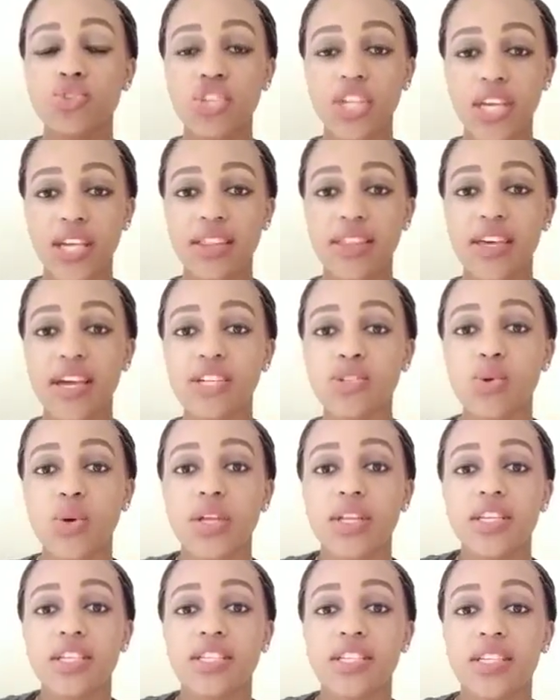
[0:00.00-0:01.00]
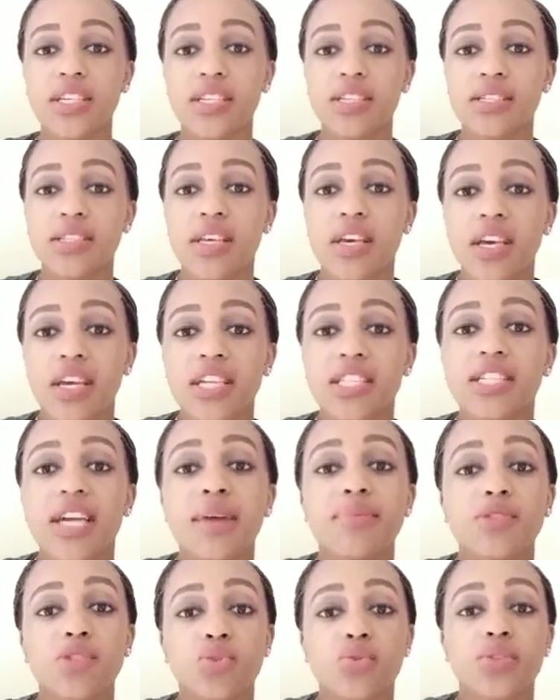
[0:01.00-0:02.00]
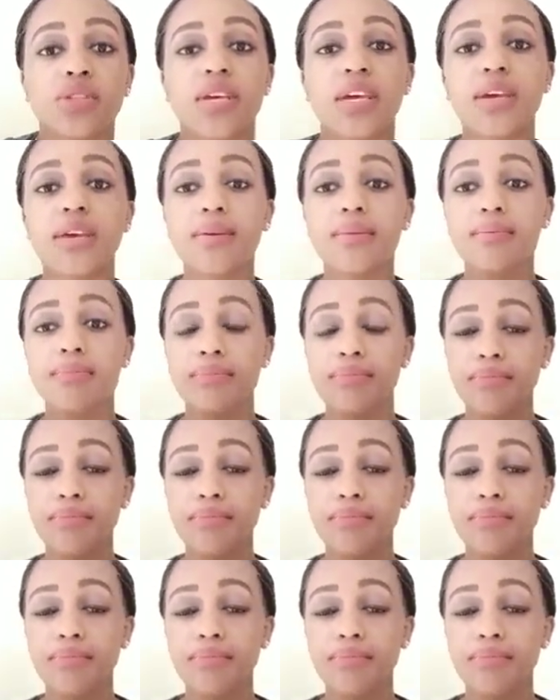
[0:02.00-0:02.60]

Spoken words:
check that when it comes to the